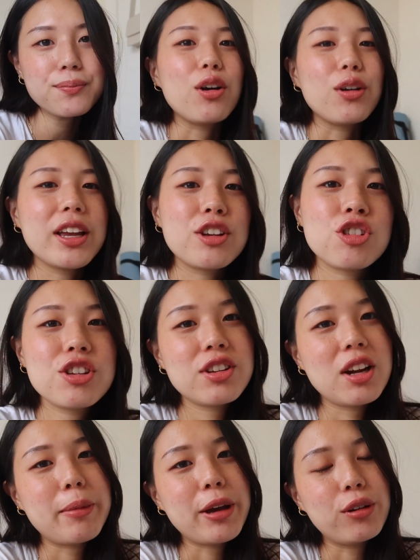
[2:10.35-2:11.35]
Oh, and she's
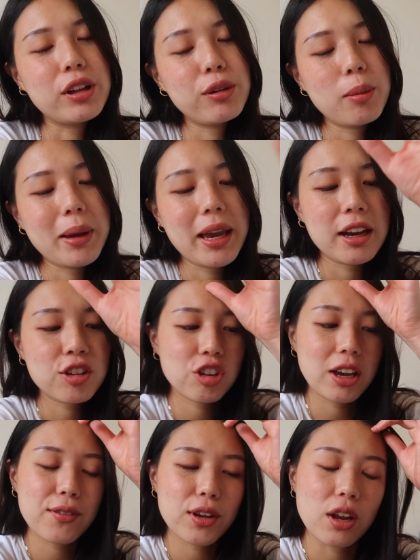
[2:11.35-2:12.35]
not my only roommate, actually.
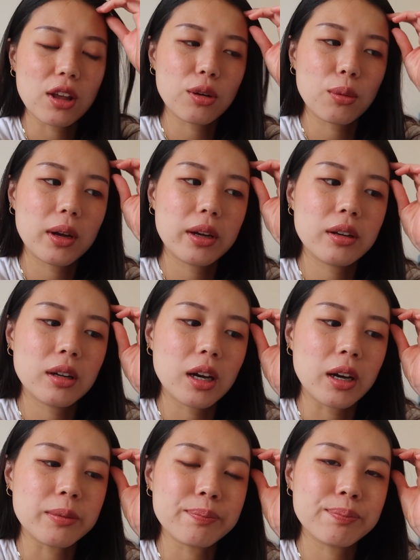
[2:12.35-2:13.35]
I have another one.
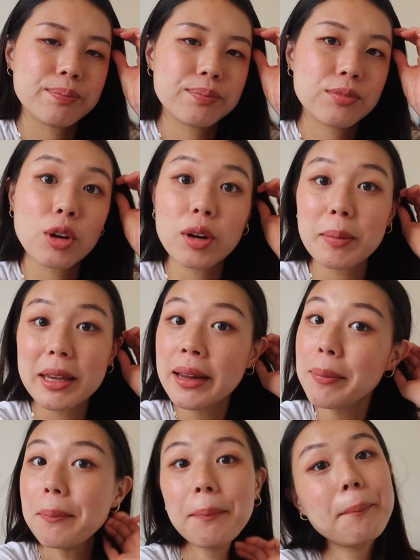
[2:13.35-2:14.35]
Do you want to meet
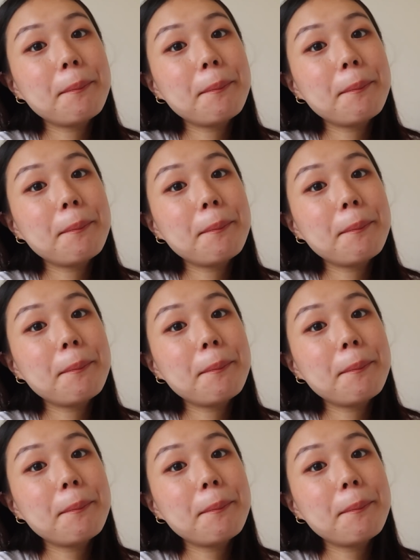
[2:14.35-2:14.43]
him?